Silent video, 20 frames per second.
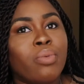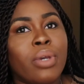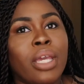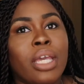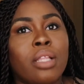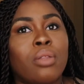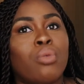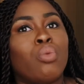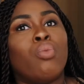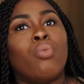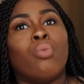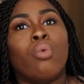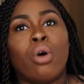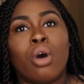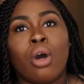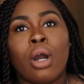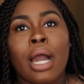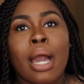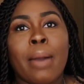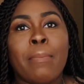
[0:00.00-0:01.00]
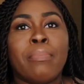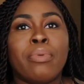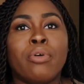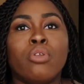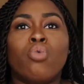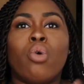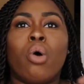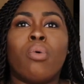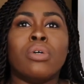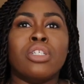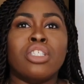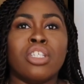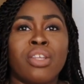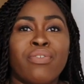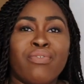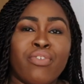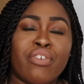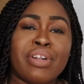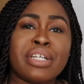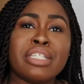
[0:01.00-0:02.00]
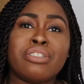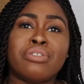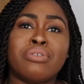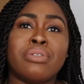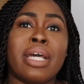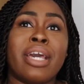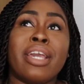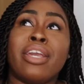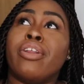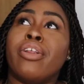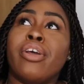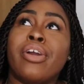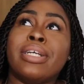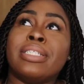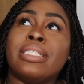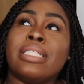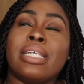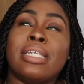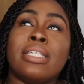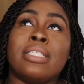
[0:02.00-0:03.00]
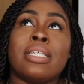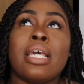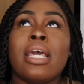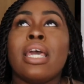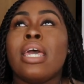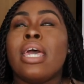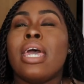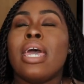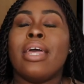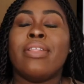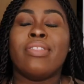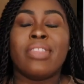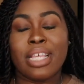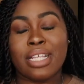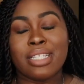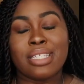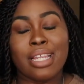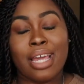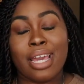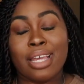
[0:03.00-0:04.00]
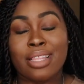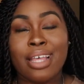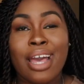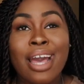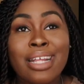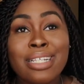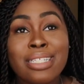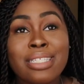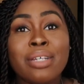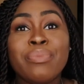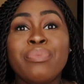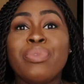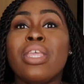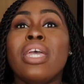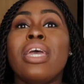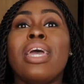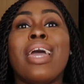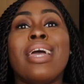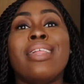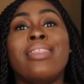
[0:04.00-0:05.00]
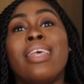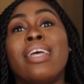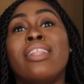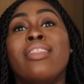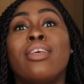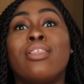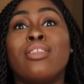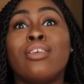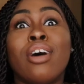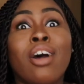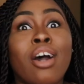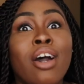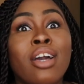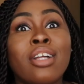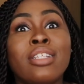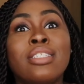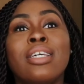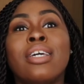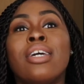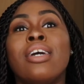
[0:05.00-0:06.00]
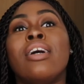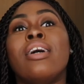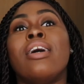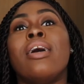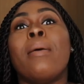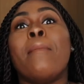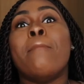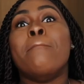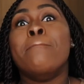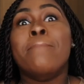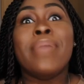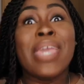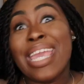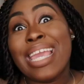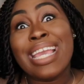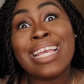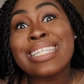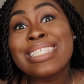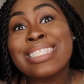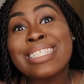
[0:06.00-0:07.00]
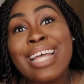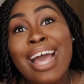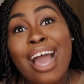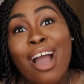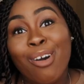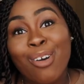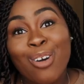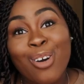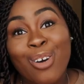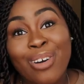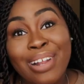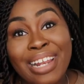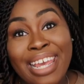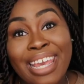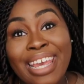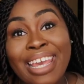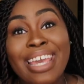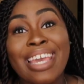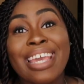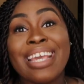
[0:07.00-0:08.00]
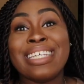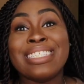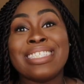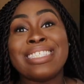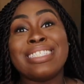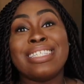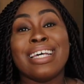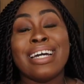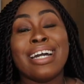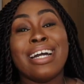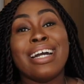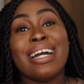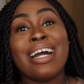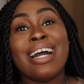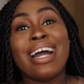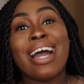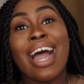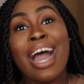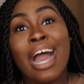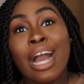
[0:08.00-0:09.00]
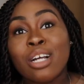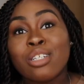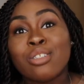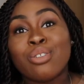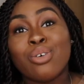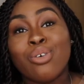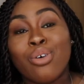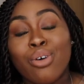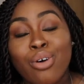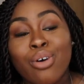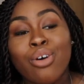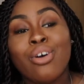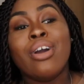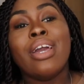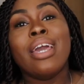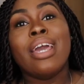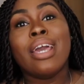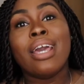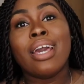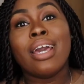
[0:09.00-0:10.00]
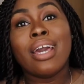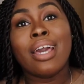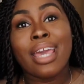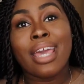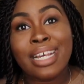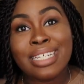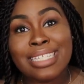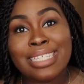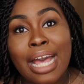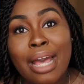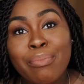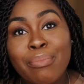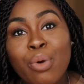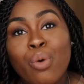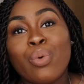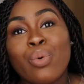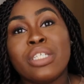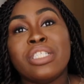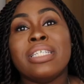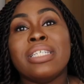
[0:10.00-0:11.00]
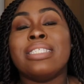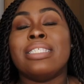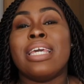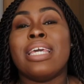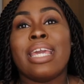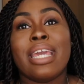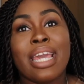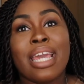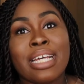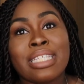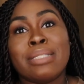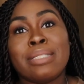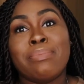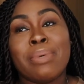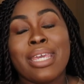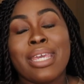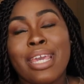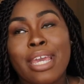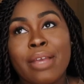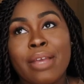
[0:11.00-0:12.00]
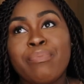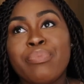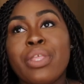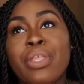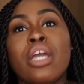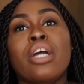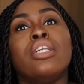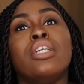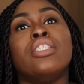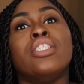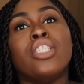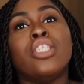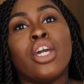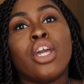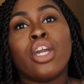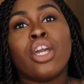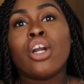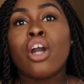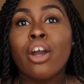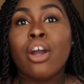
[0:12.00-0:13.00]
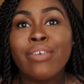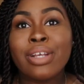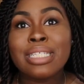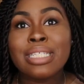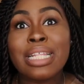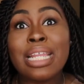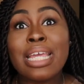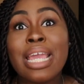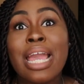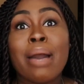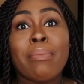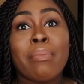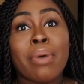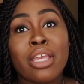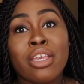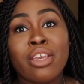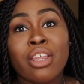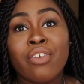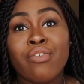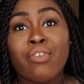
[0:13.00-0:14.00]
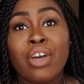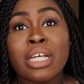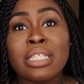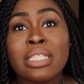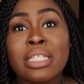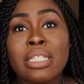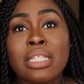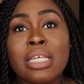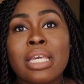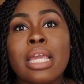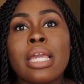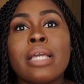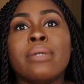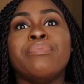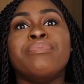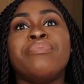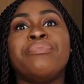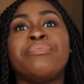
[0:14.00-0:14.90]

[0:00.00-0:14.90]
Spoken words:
with, what happened, what was the differential diagnosis, and things like that. And then the third beast, I'll call it, is the actual exam, which is the SBA. So currently at my university,